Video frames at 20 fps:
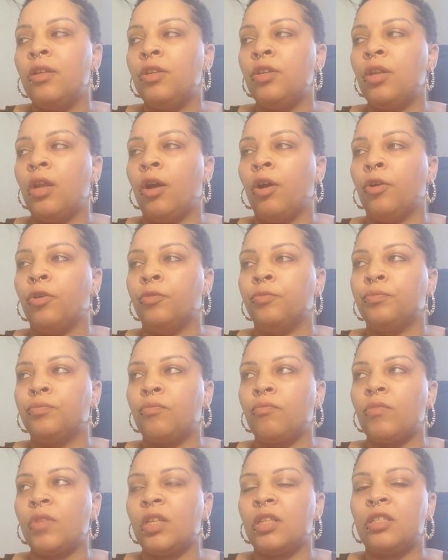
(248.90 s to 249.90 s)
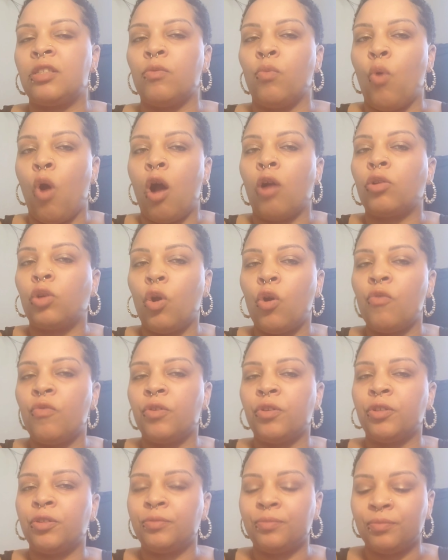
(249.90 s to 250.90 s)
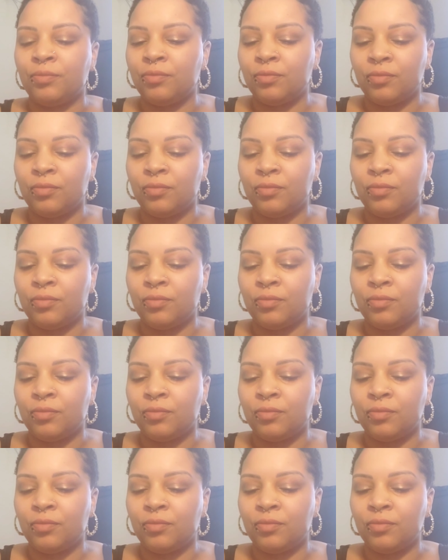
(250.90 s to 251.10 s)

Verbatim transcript: you know walked over.